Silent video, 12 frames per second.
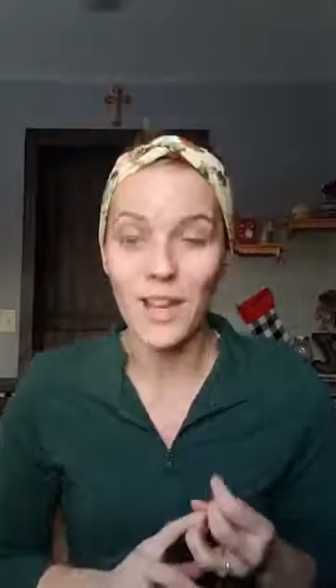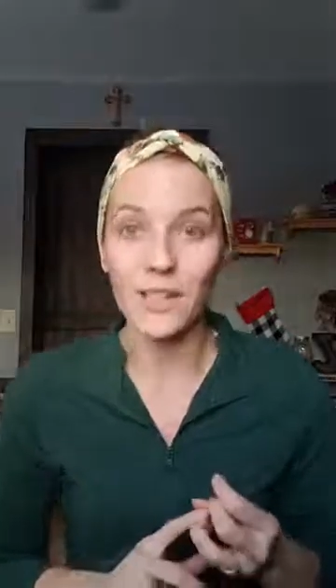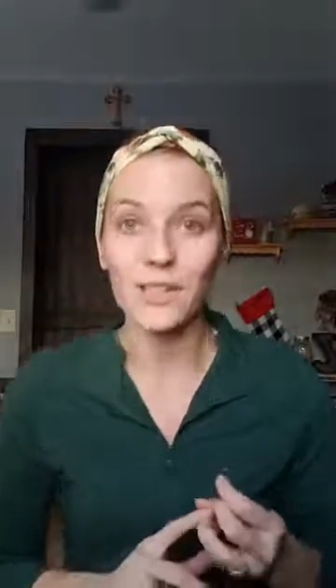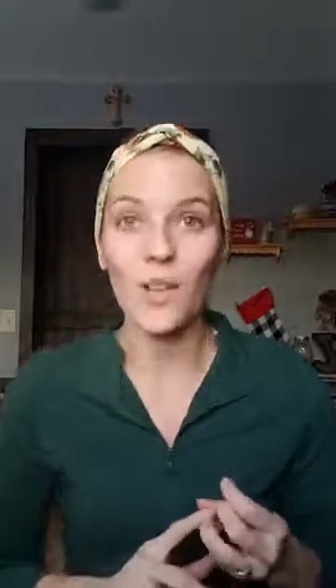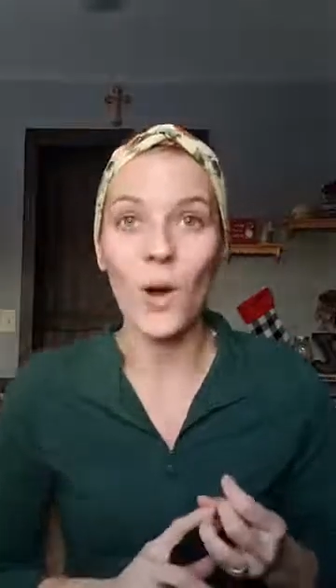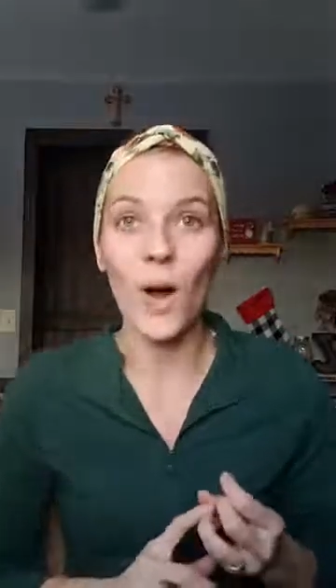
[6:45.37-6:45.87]

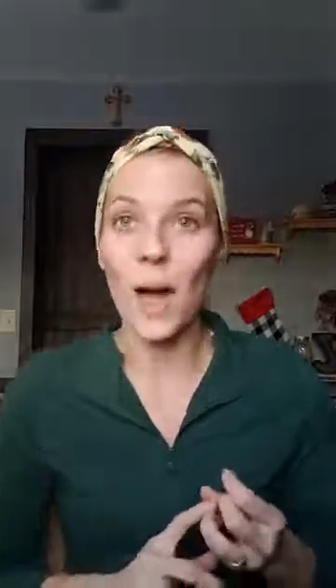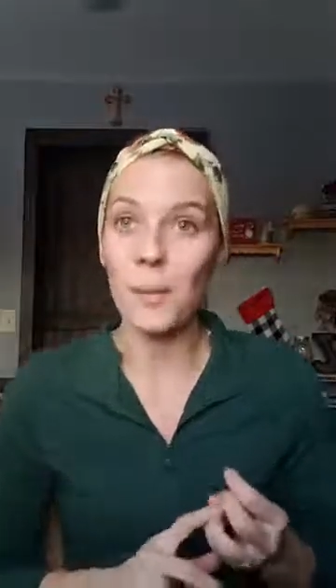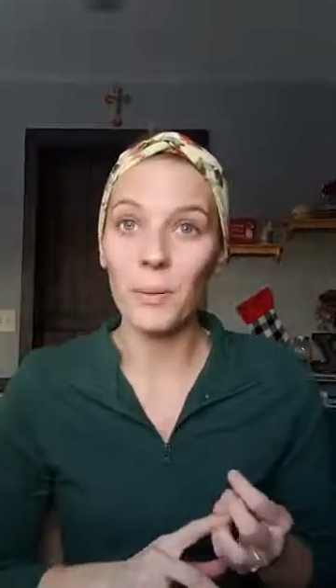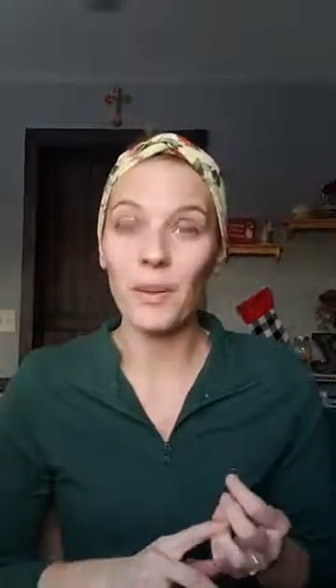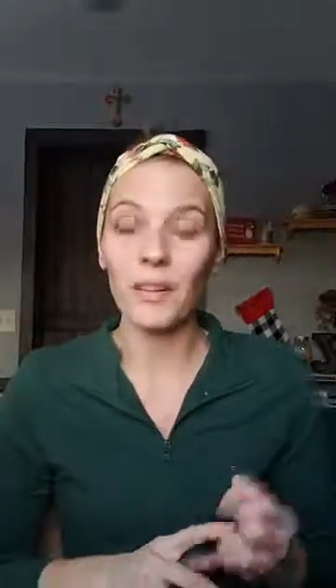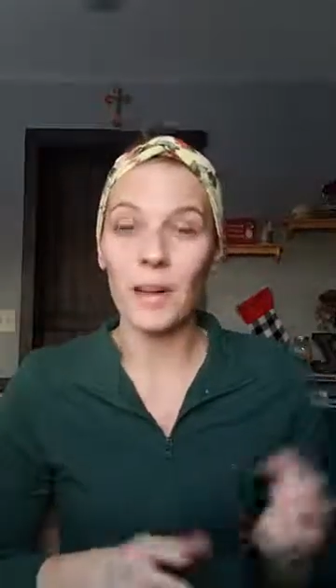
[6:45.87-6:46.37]
So I
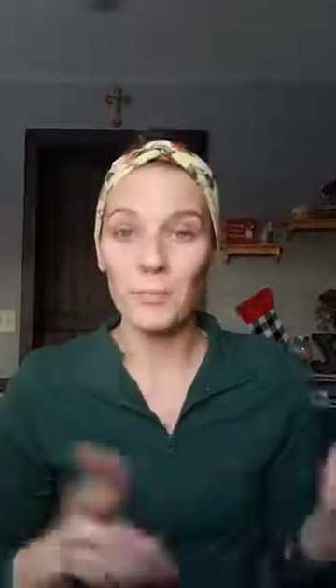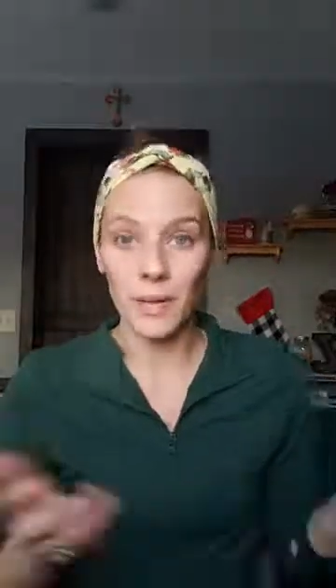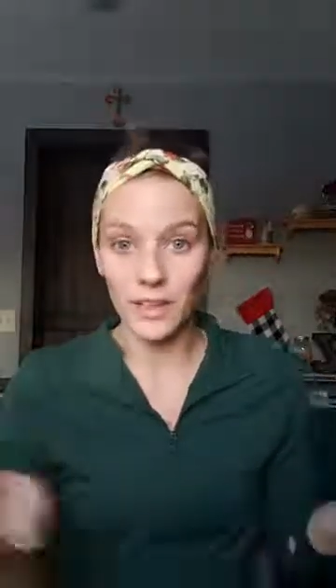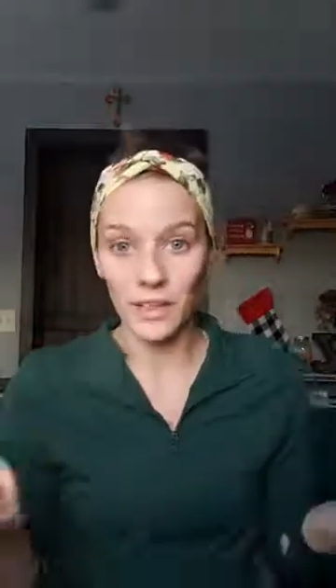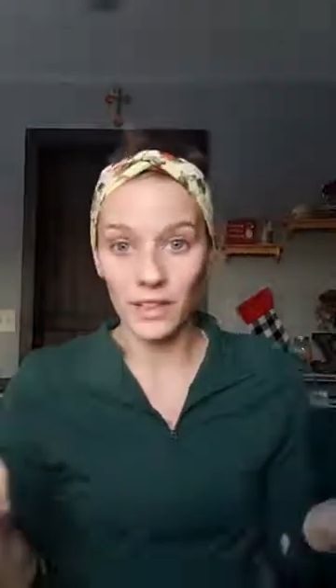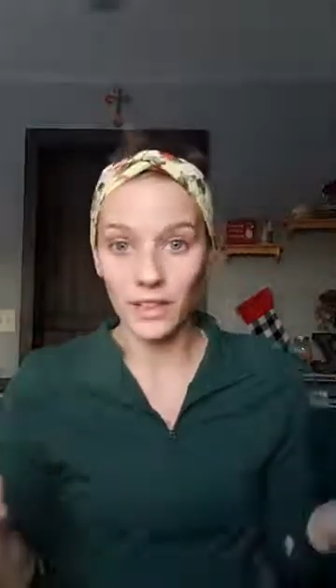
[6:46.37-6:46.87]
planned on
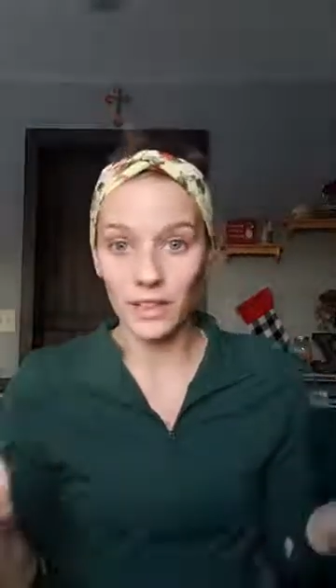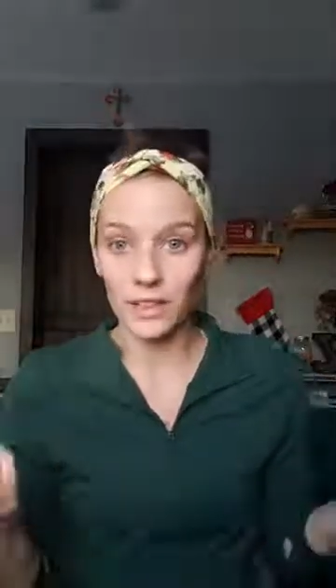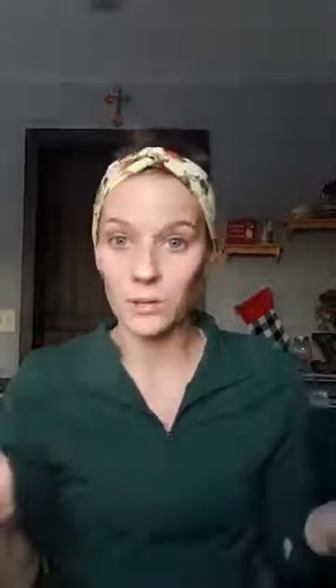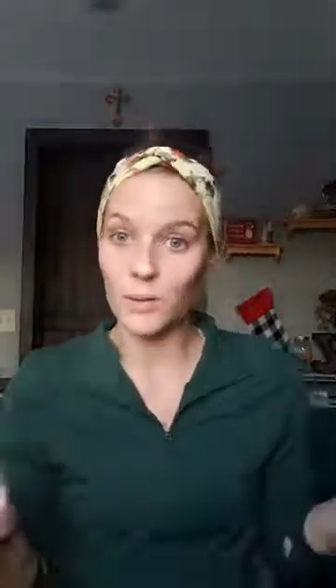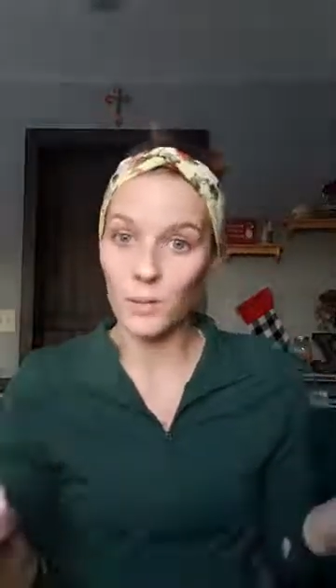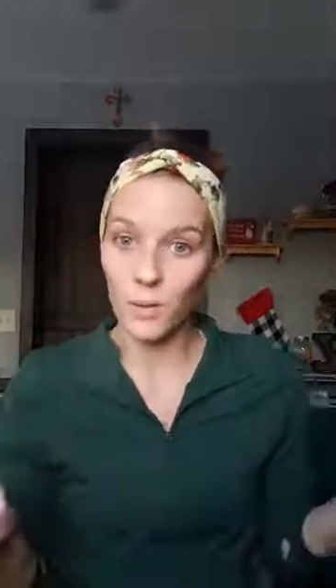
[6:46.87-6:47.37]
baking cookies
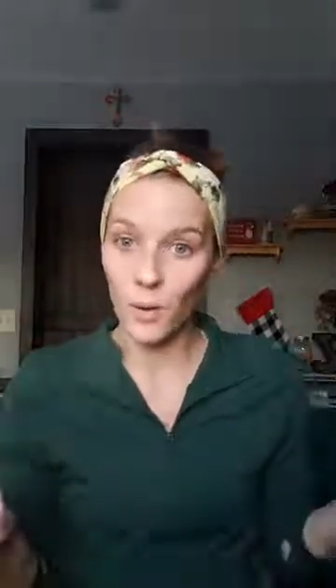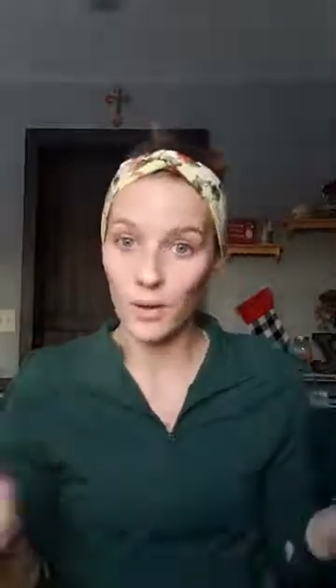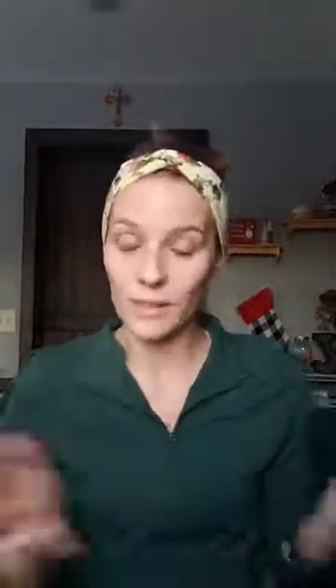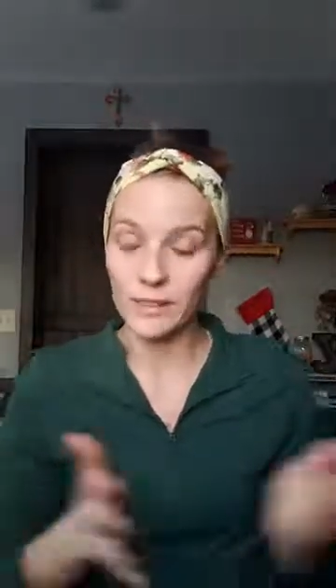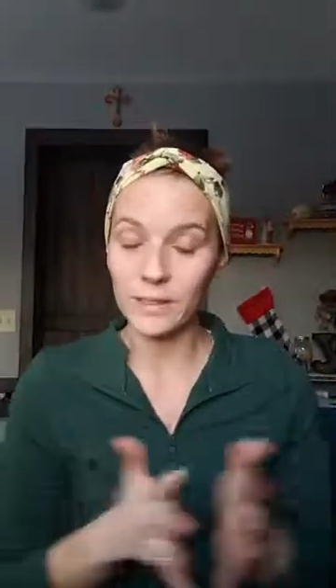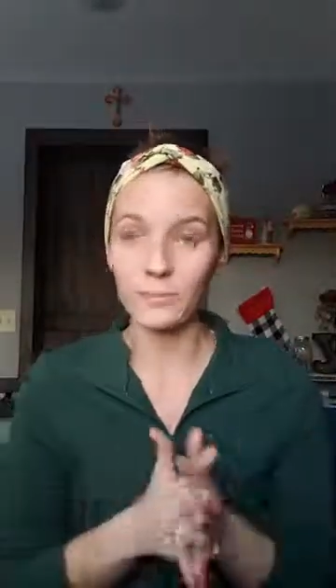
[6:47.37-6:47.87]
with the
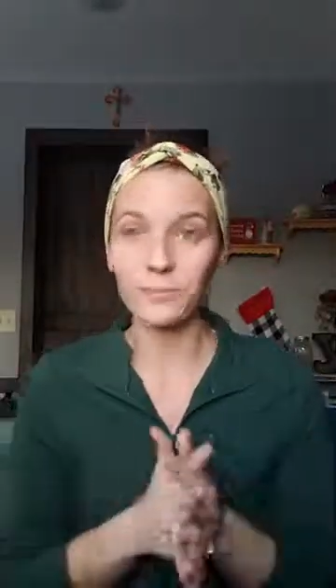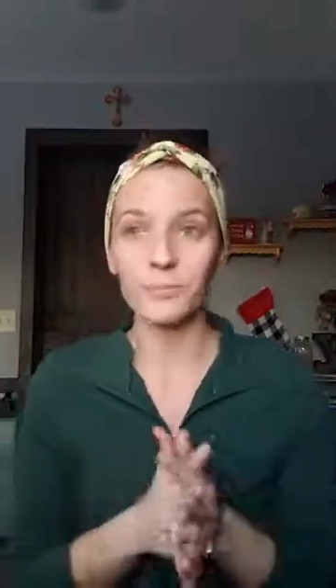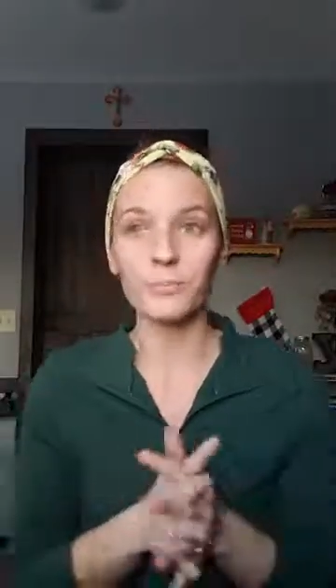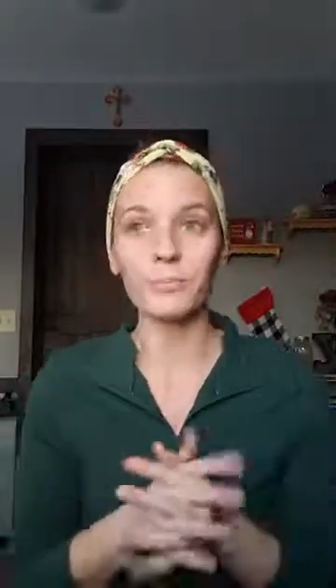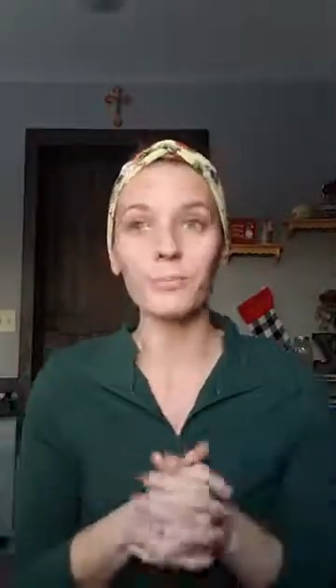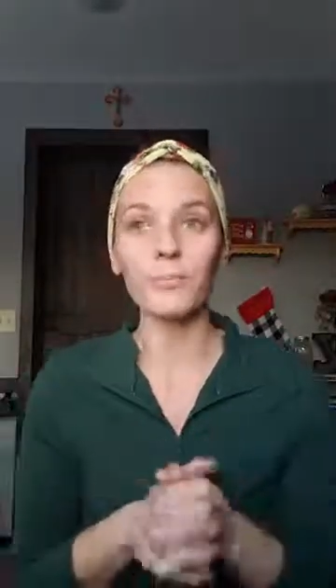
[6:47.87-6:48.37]
boys
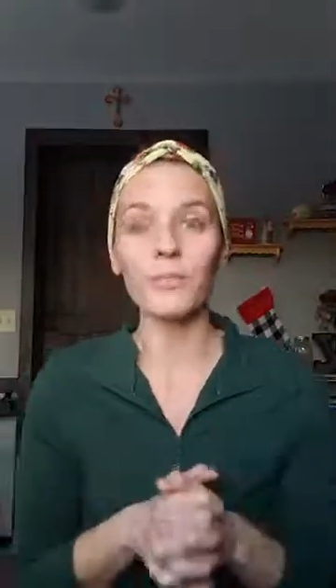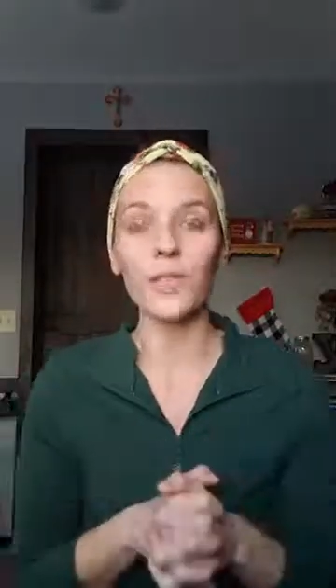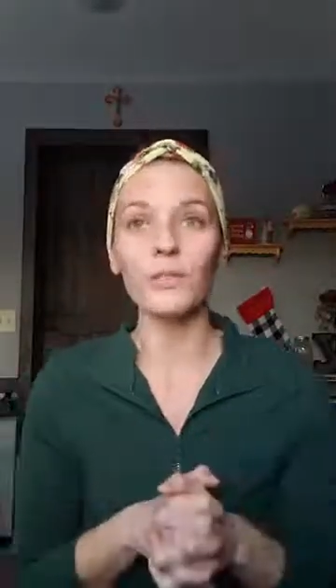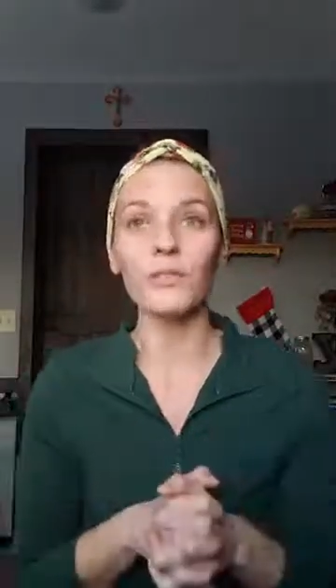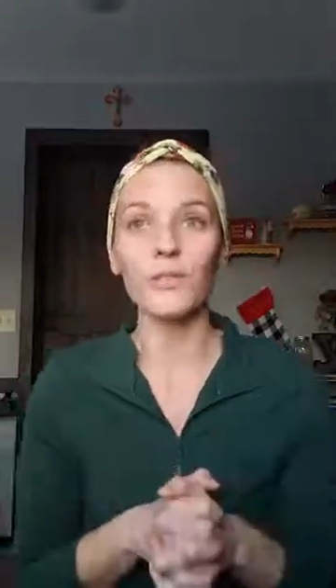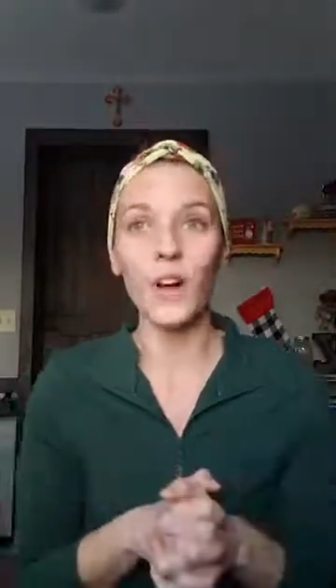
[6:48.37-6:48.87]

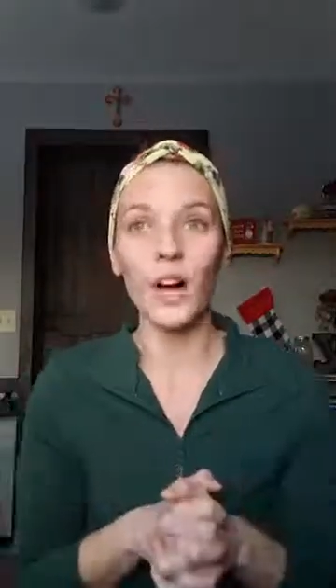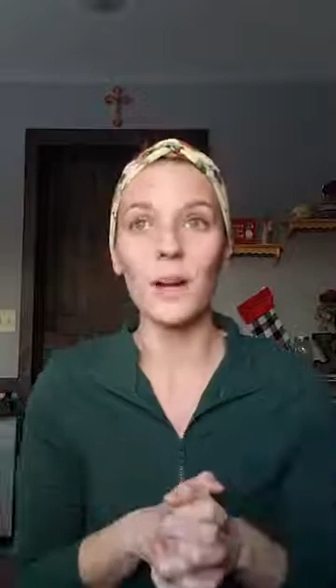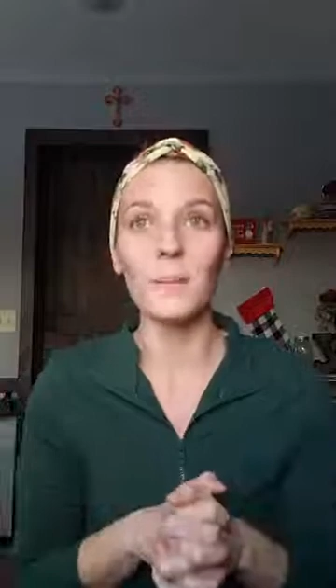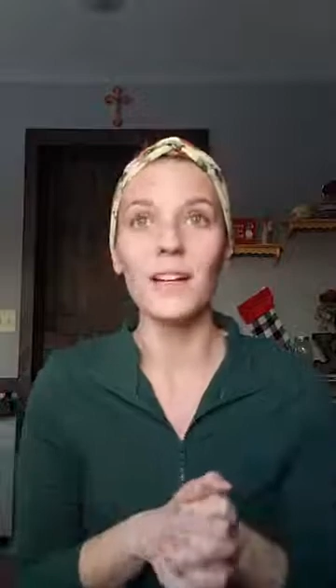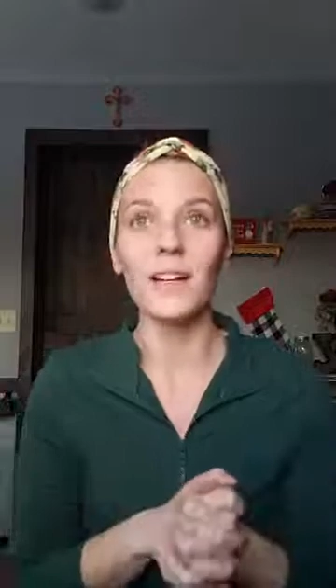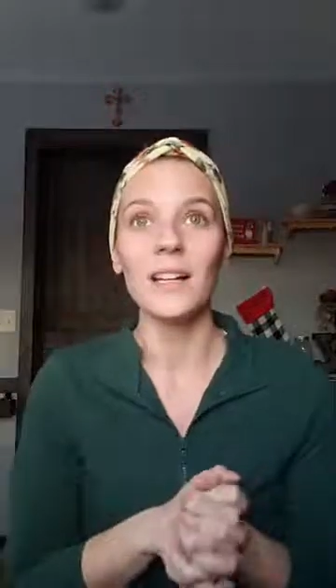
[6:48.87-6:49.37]

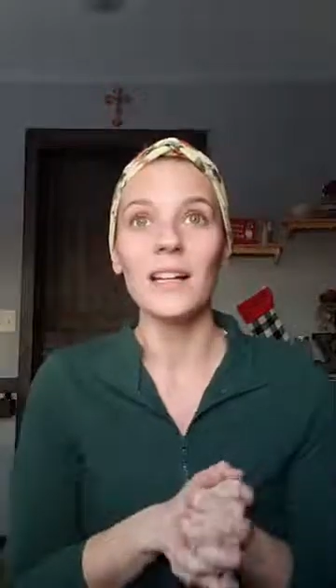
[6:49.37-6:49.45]
from